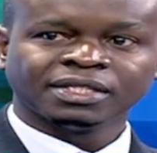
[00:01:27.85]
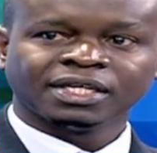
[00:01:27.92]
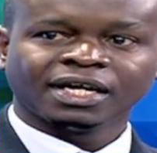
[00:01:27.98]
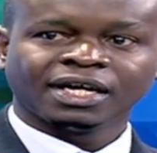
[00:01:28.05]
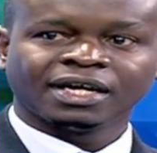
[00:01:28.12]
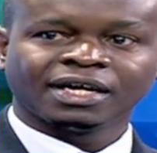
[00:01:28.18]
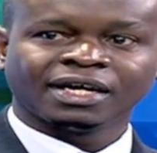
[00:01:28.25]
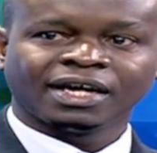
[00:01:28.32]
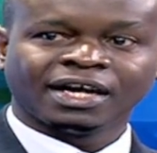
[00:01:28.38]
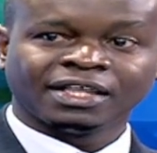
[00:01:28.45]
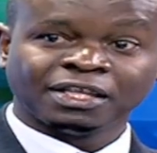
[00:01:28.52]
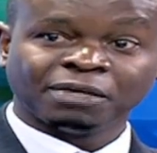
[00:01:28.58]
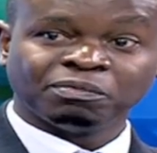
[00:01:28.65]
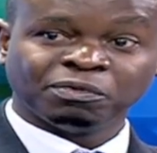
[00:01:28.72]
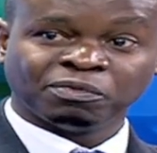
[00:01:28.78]
uh, other
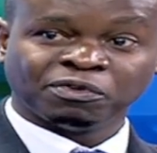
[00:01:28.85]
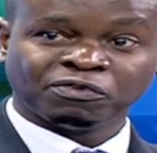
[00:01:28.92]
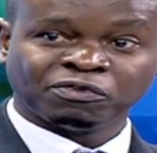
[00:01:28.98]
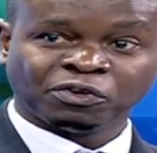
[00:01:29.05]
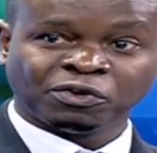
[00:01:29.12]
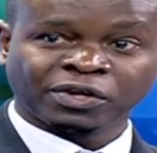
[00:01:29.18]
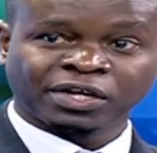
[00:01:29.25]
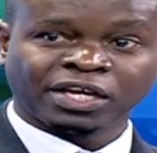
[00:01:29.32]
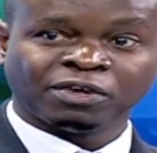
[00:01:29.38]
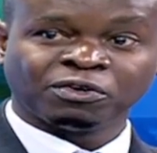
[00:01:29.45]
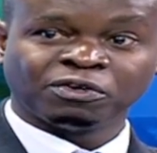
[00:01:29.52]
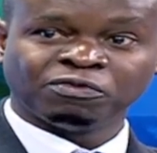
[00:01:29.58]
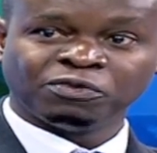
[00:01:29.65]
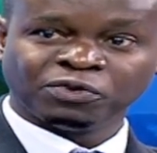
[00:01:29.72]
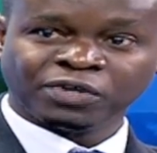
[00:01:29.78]
people for your care, or if
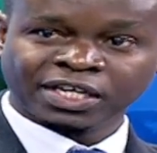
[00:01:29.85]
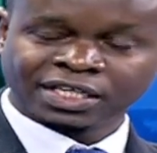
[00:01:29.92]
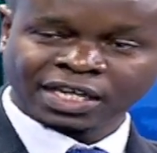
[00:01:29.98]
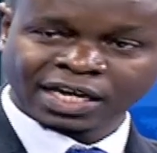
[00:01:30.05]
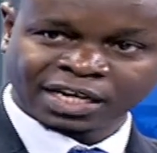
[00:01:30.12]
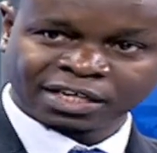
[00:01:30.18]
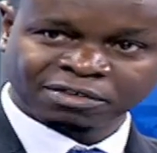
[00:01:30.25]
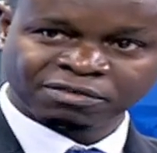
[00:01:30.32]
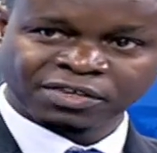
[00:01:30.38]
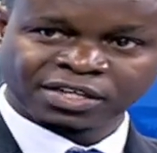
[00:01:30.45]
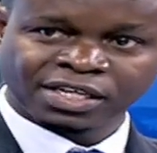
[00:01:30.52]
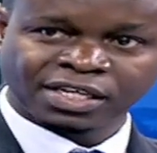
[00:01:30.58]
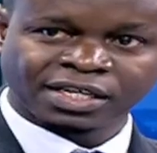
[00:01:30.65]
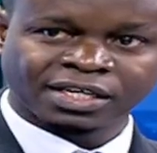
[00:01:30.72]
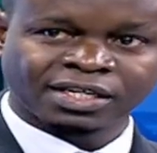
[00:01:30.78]
you get heart
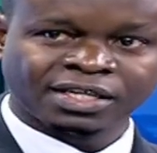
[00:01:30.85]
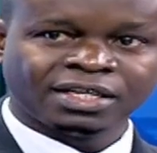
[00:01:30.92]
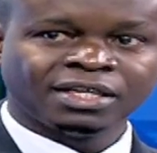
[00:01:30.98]
failure. Mm.